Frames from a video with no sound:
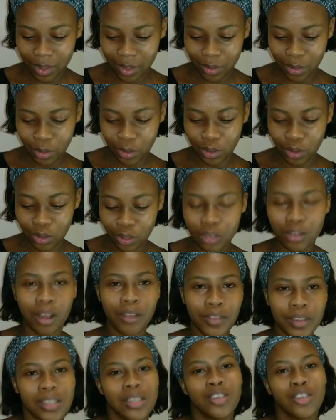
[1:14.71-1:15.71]
You should
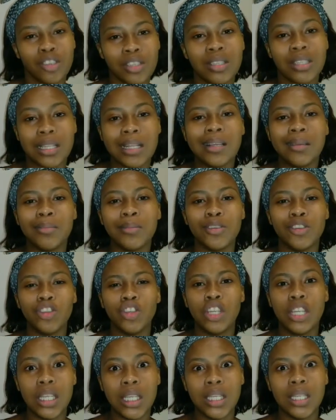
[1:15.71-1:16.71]
sleep, you
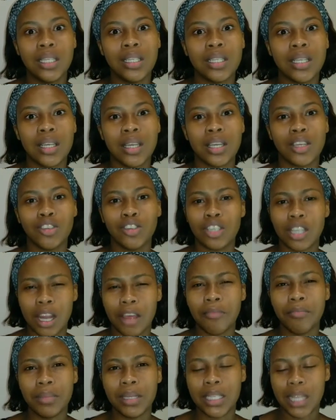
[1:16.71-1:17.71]
should eat, and you should
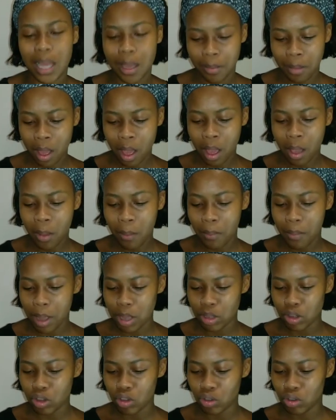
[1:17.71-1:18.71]
have me time,
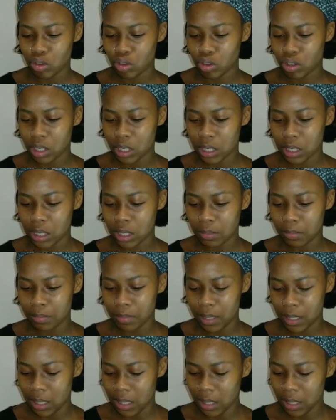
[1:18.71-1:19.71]
but you shouldn't
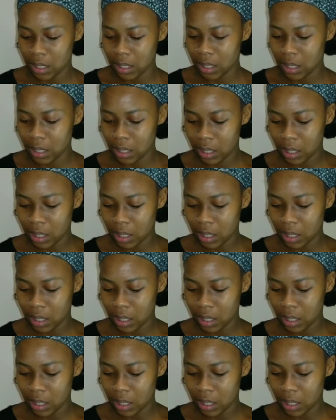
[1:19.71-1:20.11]
be